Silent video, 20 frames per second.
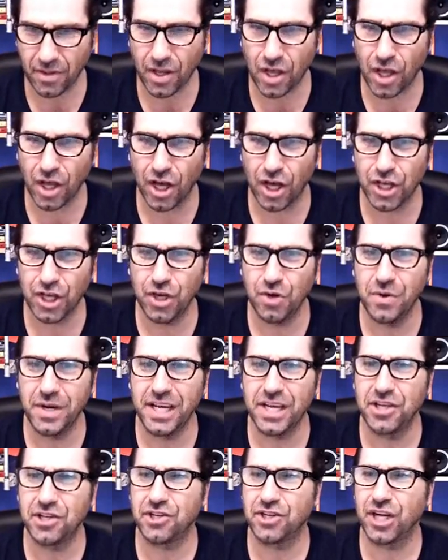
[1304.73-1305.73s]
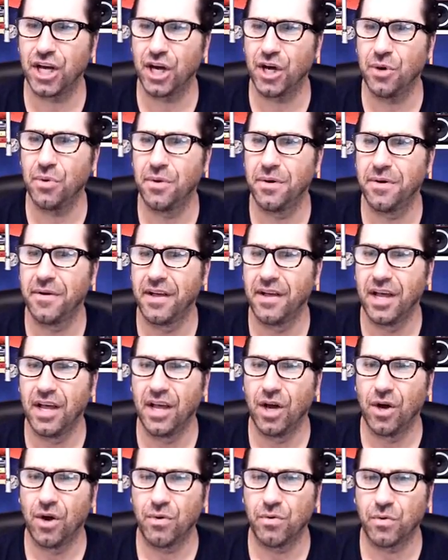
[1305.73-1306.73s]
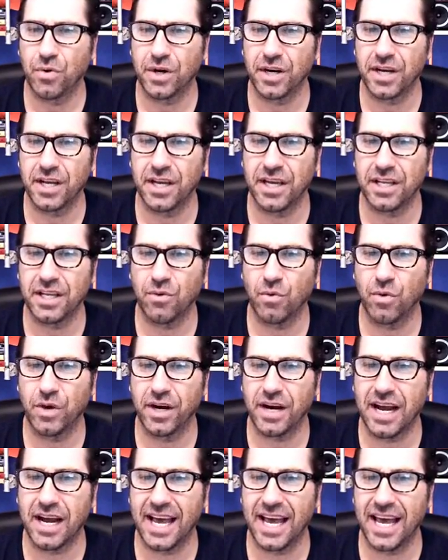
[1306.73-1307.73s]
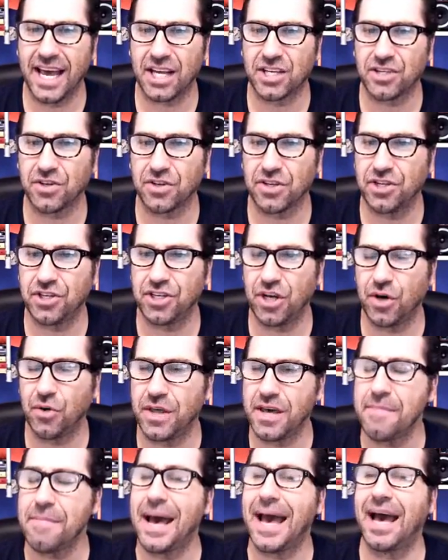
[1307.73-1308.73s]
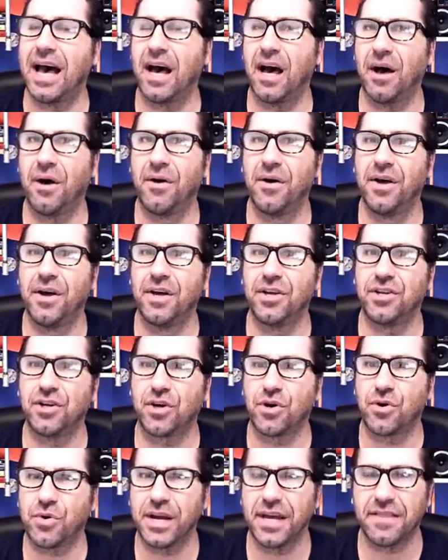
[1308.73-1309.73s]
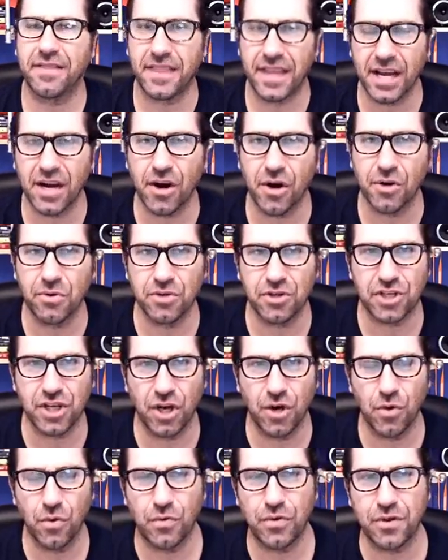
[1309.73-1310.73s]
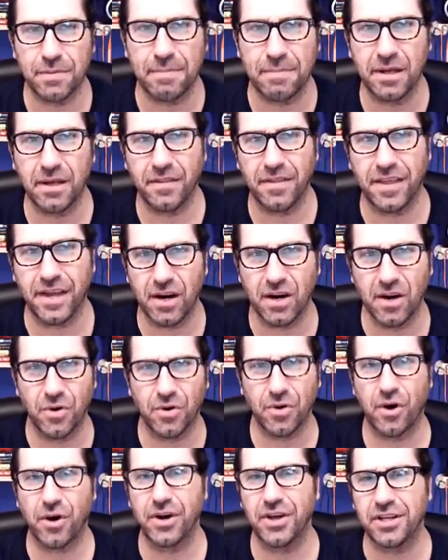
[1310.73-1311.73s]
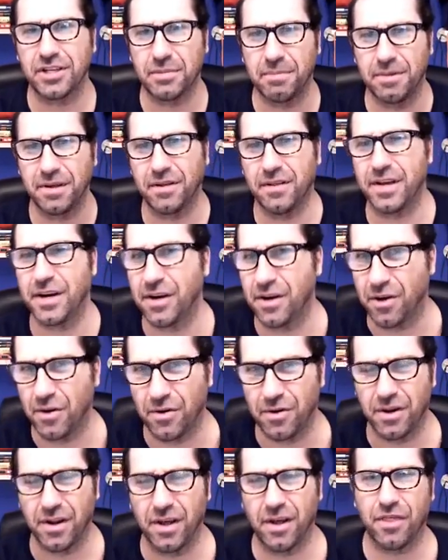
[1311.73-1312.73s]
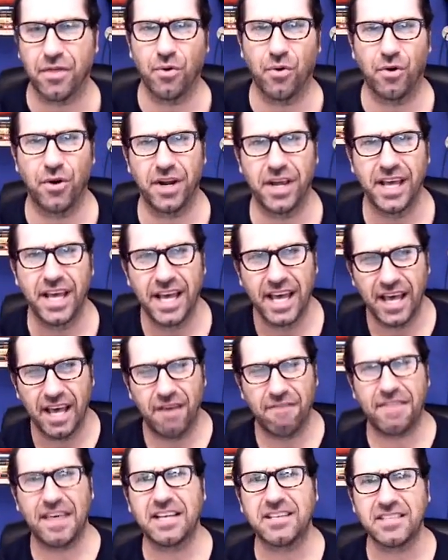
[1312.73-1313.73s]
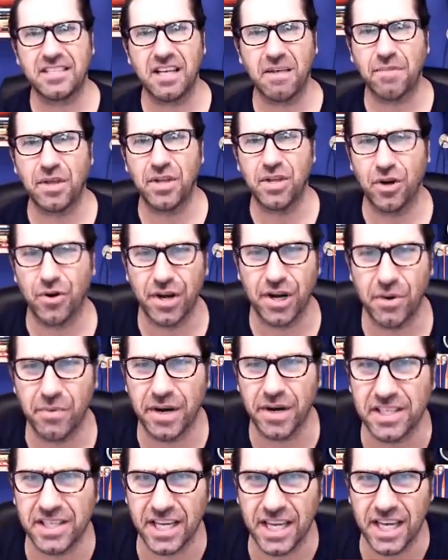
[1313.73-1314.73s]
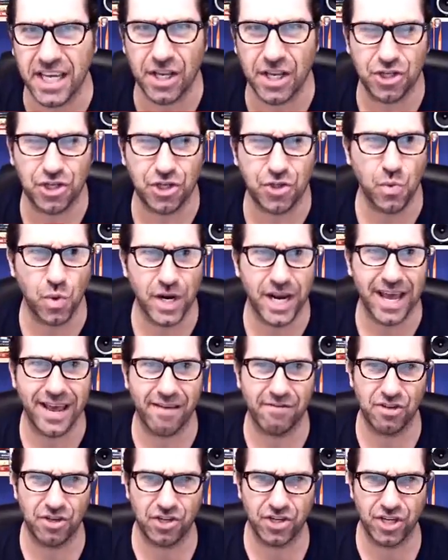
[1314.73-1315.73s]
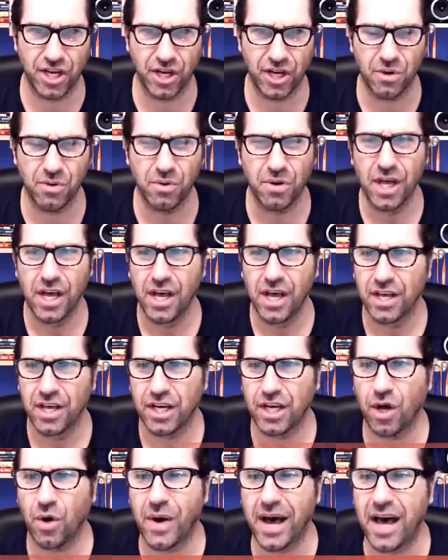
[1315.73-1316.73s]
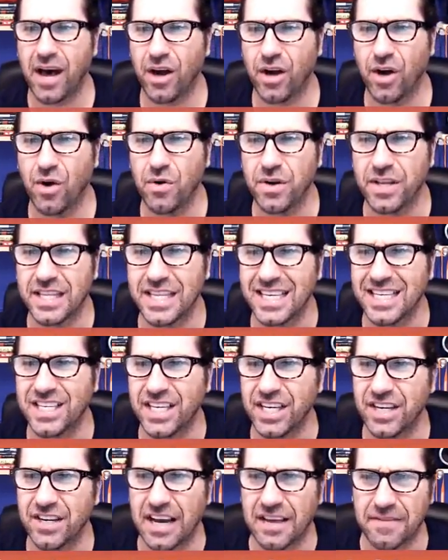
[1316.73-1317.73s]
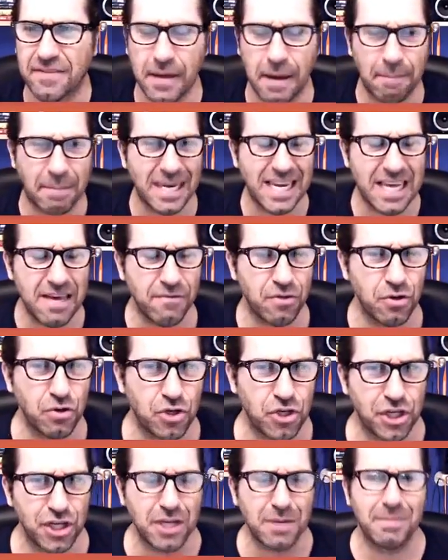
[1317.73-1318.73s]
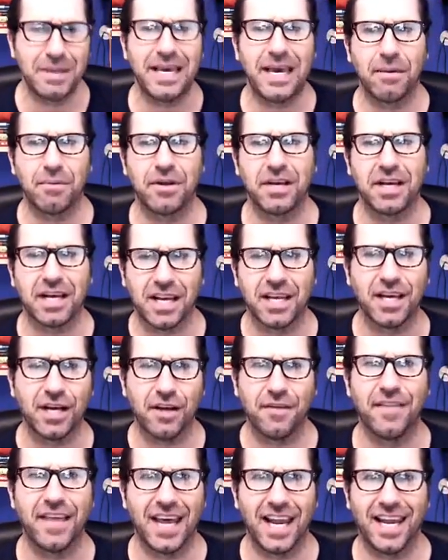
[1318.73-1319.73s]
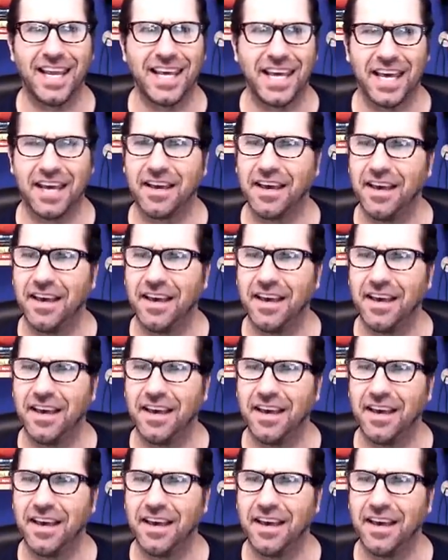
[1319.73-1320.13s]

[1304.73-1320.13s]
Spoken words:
You Need a Show, where I actually show them how to create their own show, to build their own audience, to build their own authority. If that's something you're interested in, that you want to have a show, go to this here. I believe you should be able to click on that link.